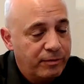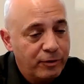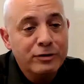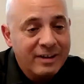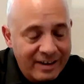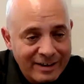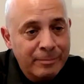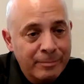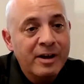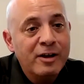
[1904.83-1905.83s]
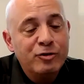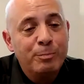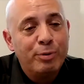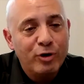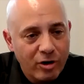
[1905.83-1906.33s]
full time to
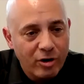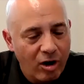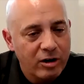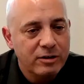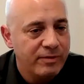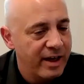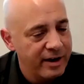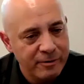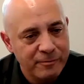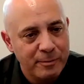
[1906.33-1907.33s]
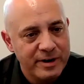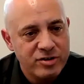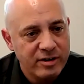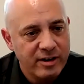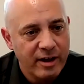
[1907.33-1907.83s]
pull all of that
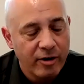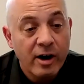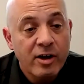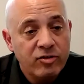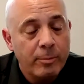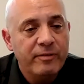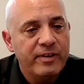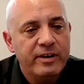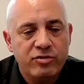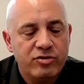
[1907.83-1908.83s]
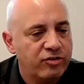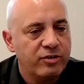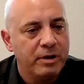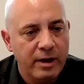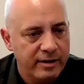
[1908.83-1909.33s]
information together. Some of it is just
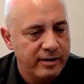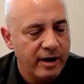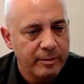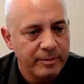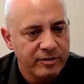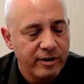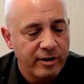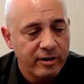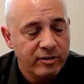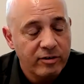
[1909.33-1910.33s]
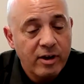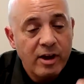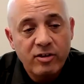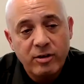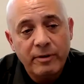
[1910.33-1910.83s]
supplying documents that already exist.
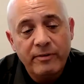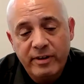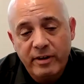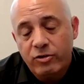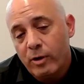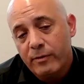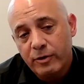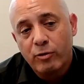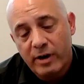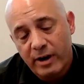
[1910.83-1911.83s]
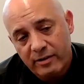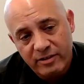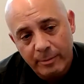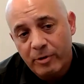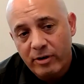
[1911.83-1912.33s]
Some of it is you have to create
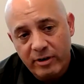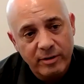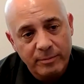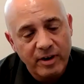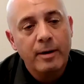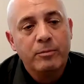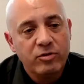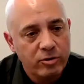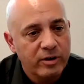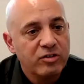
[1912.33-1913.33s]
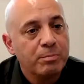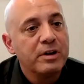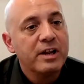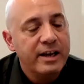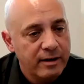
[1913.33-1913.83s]
summaries sometimes to
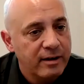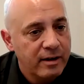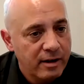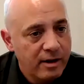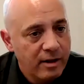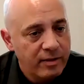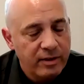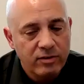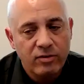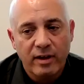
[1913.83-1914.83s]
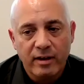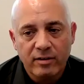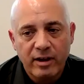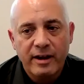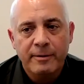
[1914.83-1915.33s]
explain these
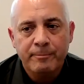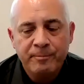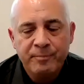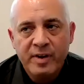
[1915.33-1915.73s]
things. And